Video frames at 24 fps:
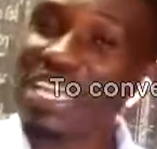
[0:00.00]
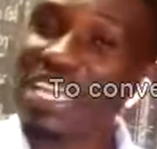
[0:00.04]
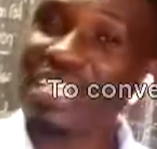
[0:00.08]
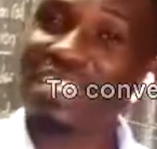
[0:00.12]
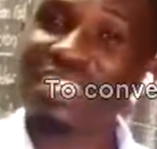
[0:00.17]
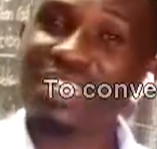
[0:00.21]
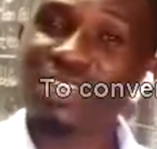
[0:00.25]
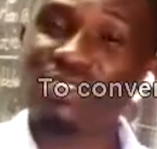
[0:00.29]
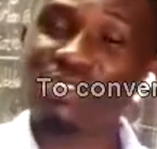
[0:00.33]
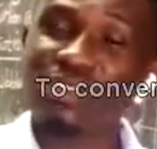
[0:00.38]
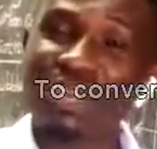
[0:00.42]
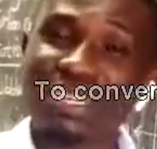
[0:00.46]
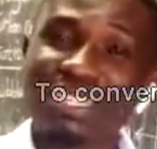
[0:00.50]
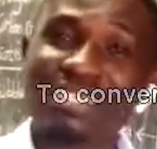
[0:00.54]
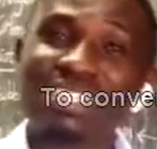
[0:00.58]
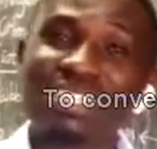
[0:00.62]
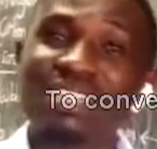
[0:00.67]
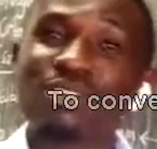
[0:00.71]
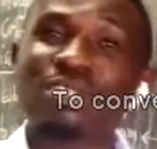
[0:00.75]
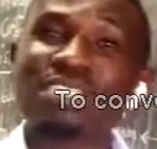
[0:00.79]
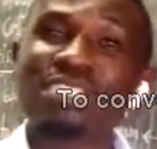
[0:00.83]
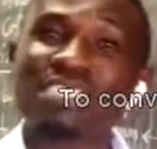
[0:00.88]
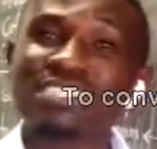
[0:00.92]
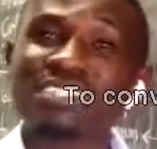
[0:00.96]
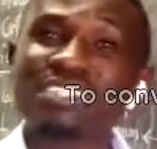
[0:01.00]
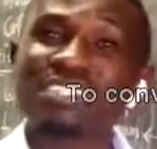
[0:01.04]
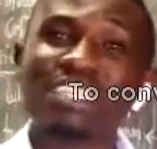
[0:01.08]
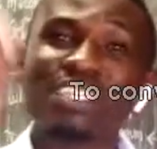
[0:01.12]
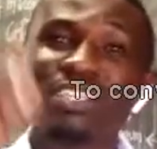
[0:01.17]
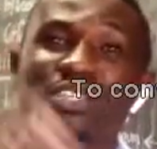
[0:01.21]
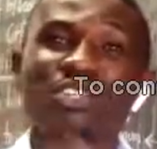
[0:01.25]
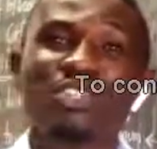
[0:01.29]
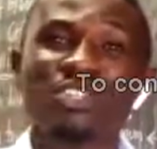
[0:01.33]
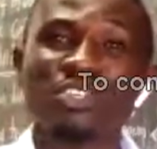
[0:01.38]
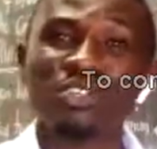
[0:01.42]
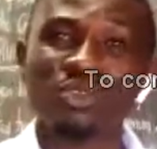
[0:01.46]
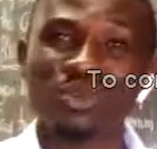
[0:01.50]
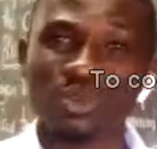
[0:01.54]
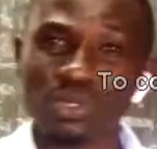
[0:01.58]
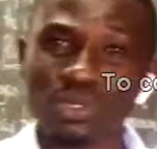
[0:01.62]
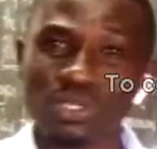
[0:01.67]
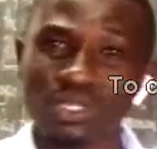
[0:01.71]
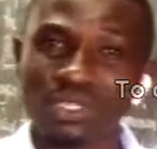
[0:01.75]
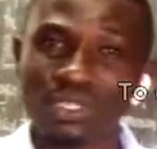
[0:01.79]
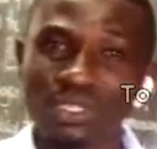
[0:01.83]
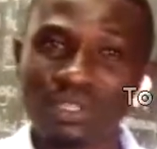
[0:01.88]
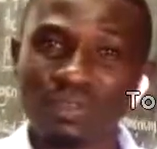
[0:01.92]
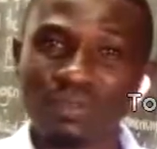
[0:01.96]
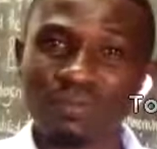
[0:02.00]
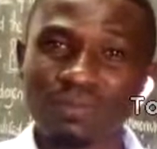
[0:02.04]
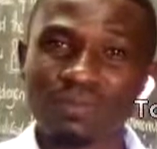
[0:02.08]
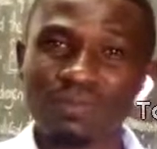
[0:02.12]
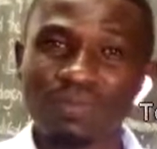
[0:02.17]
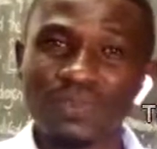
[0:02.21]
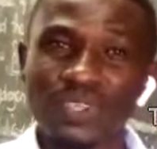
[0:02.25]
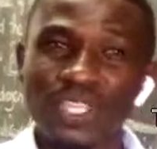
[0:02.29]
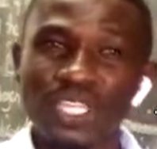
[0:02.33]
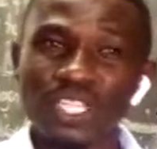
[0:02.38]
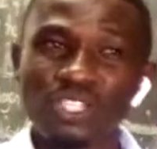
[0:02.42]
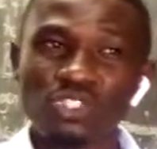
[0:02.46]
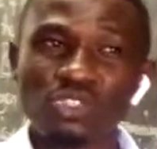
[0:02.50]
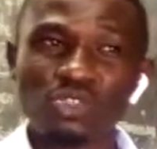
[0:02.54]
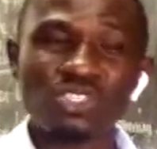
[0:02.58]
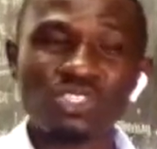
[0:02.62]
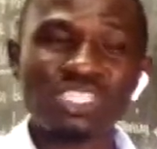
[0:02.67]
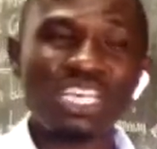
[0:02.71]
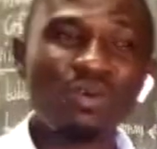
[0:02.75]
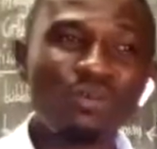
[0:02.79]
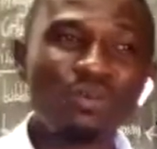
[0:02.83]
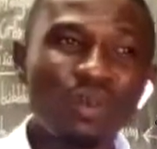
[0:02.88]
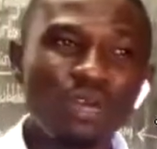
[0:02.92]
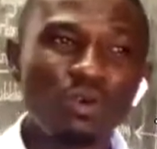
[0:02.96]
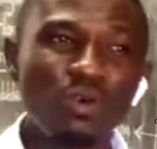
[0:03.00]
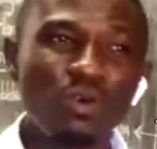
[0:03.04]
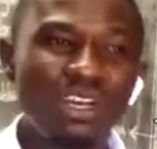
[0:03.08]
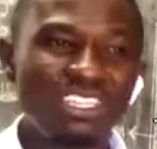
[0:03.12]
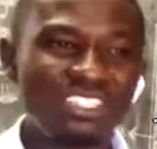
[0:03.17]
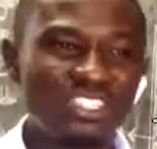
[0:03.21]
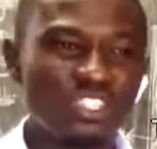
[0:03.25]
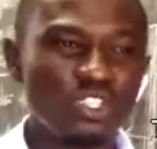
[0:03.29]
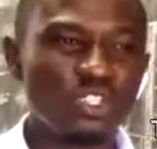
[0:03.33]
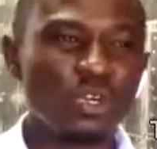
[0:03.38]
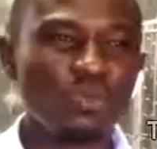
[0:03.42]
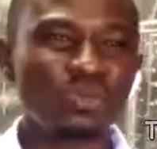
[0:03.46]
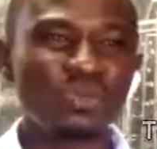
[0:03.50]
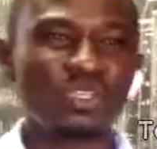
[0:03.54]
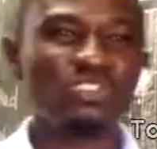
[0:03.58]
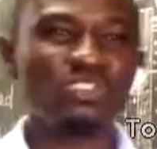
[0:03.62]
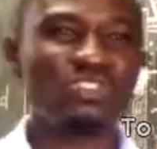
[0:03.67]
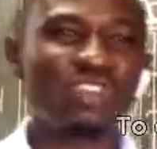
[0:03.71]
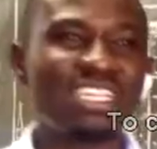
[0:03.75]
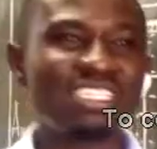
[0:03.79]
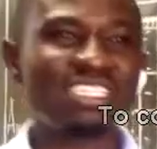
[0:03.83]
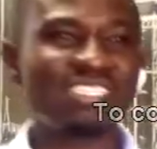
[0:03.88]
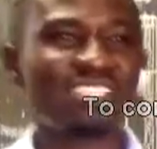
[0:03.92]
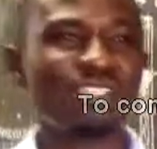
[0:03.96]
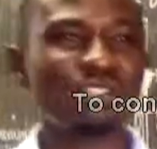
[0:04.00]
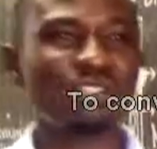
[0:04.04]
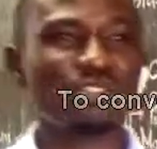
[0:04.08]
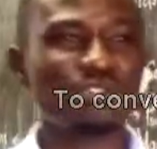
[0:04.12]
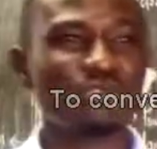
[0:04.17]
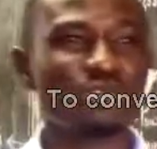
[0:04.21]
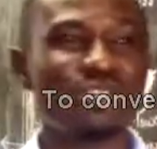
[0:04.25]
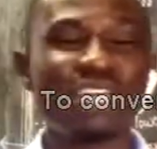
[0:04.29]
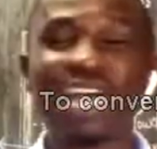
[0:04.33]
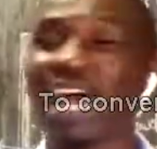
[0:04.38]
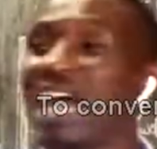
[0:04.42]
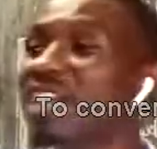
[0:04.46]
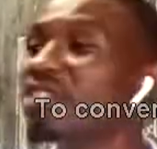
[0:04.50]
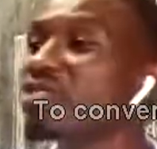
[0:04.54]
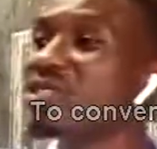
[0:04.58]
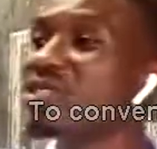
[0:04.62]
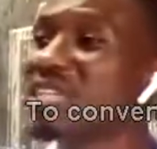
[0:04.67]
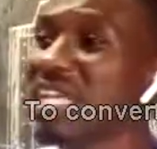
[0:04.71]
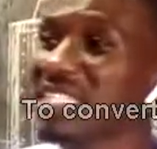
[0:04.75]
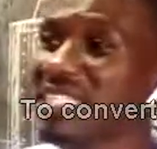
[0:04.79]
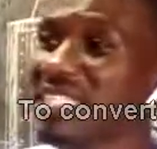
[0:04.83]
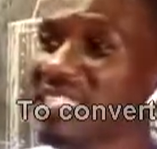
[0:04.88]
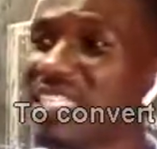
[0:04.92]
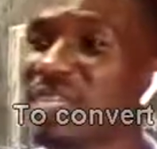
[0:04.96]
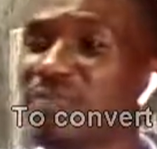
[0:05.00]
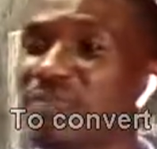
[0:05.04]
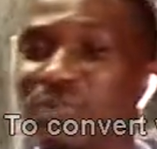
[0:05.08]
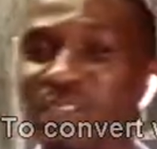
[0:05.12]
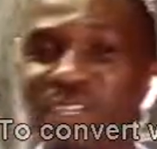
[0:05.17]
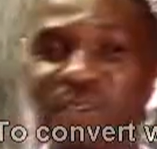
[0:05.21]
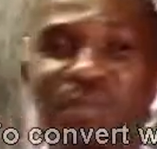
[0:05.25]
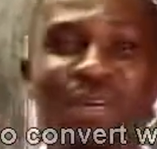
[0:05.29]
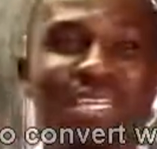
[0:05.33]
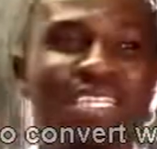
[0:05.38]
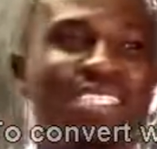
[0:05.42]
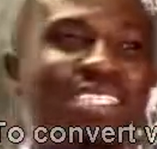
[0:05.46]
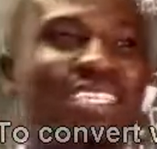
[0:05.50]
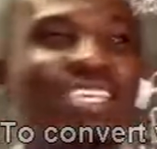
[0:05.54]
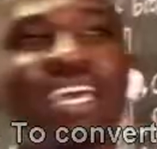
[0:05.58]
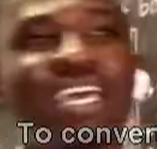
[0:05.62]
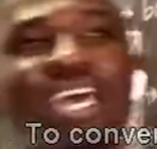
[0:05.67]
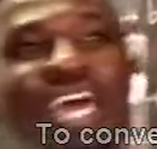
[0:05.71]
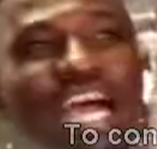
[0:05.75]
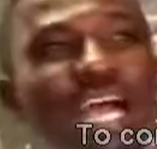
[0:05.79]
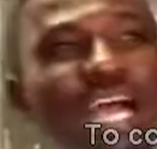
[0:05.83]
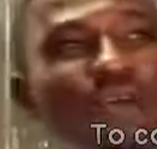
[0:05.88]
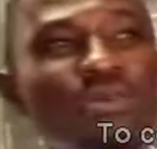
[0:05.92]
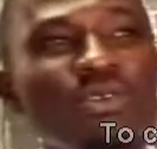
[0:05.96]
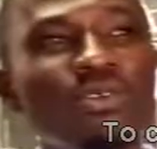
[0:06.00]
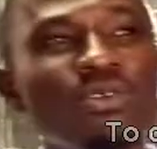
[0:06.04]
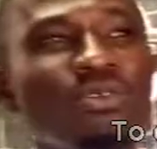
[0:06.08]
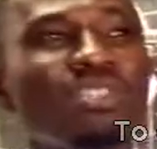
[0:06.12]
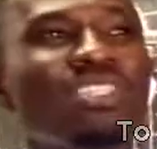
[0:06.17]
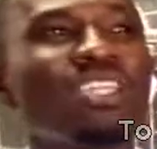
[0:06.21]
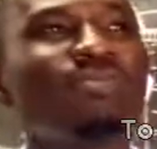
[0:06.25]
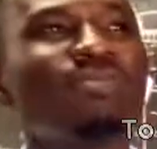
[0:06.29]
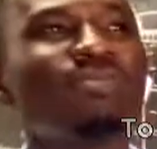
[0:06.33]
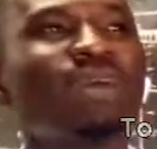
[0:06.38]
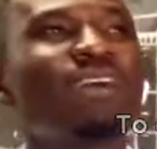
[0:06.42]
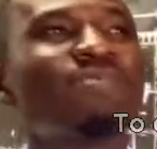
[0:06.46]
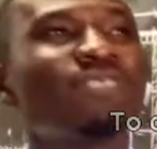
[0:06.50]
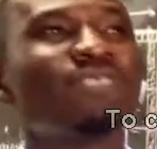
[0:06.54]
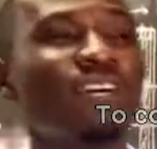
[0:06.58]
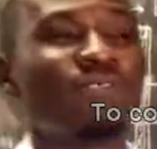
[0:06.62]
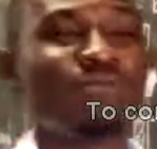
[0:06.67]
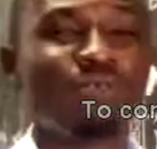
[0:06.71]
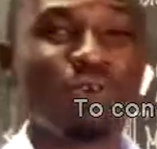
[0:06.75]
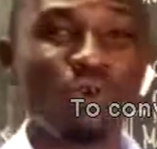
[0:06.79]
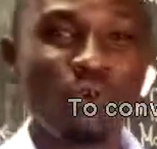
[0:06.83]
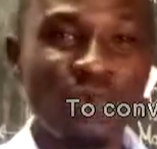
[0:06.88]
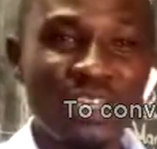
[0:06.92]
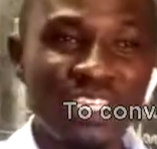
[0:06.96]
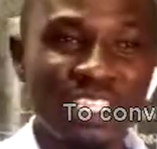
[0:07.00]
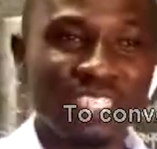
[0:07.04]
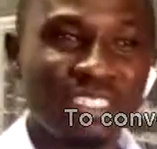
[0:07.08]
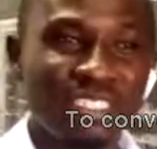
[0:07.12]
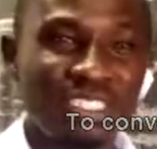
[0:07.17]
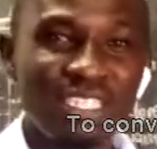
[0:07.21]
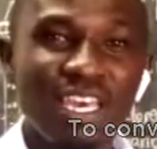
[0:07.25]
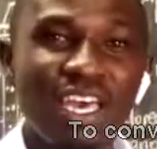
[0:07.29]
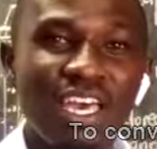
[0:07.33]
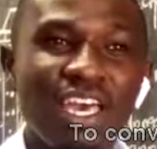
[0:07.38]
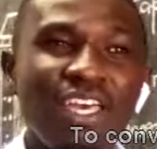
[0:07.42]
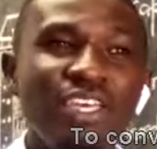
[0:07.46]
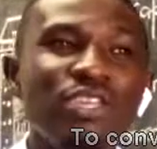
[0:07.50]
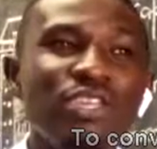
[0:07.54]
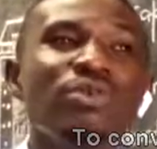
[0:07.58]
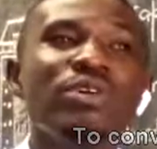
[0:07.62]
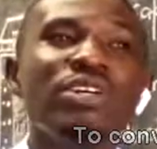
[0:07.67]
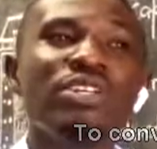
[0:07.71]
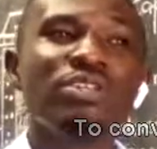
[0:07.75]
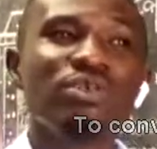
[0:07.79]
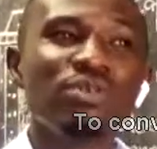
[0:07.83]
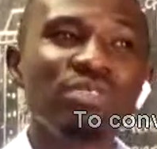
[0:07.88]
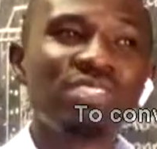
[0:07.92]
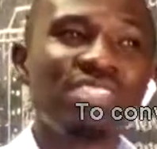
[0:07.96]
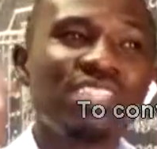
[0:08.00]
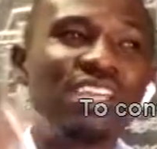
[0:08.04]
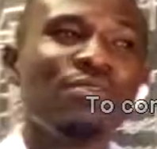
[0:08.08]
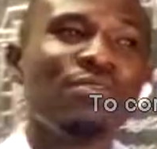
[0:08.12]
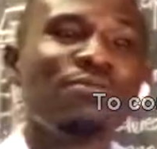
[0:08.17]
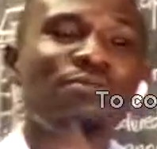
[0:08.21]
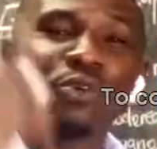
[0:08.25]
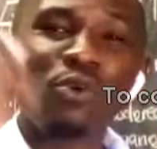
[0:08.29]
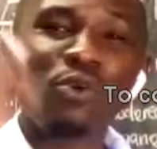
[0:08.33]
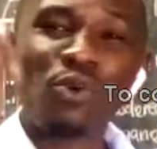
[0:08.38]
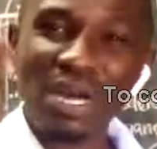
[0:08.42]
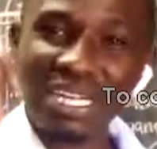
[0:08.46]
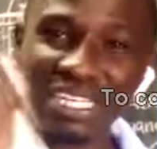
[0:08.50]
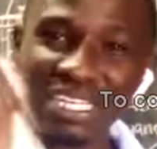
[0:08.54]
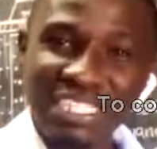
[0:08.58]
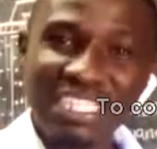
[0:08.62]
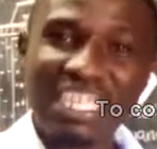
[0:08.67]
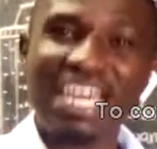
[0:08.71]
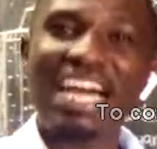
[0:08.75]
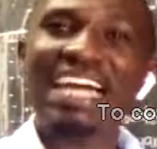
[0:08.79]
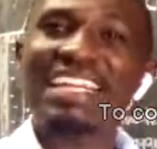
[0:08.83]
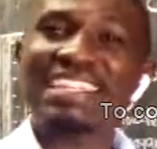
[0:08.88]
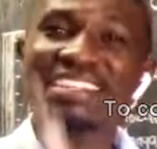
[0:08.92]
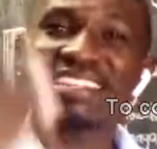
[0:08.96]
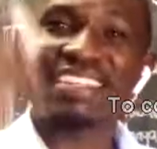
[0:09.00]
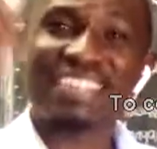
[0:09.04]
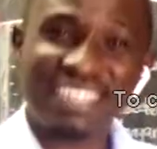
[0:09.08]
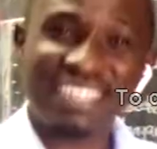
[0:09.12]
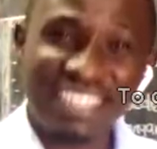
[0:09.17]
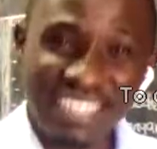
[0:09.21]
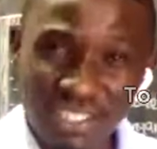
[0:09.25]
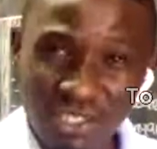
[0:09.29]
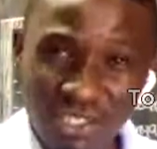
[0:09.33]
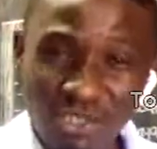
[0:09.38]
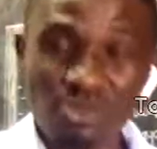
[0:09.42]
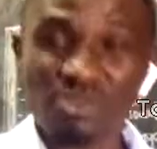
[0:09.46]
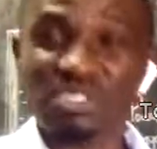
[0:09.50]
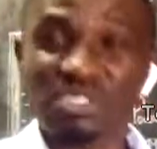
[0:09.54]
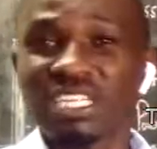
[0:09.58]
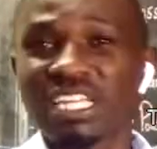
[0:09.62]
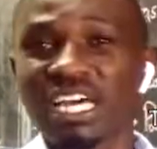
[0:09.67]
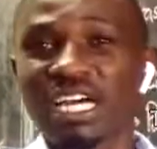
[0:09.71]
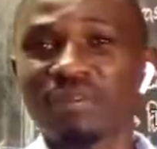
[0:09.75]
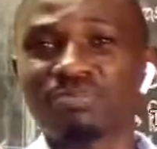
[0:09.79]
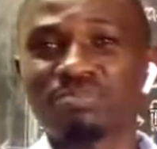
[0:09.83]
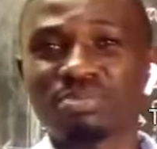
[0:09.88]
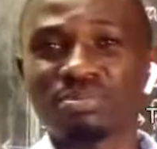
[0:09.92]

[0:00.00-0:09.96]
the dry cell is still new. So someone who has shocked the dry cells today, and you just keep them and say, I will use them after 4 weeks. You will use them for 1 day and they get used up.